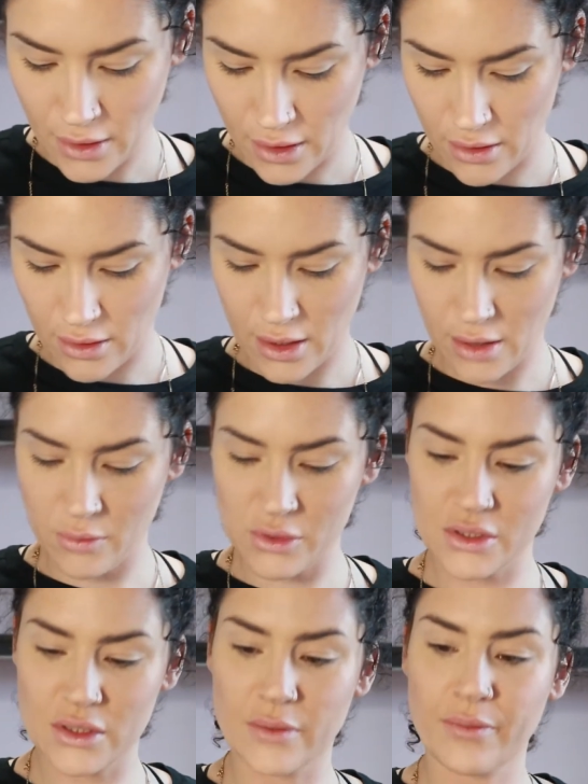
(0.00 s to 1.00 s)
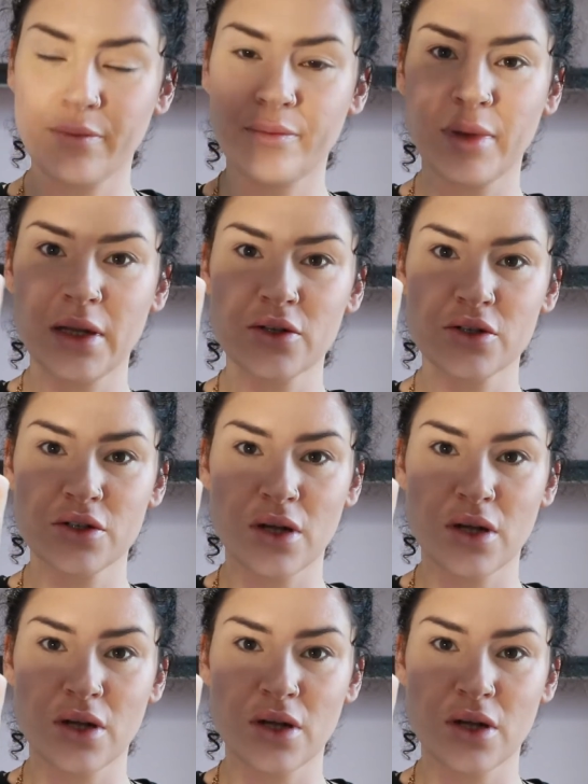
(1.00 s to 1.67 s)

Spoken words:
And then we're just going to pinch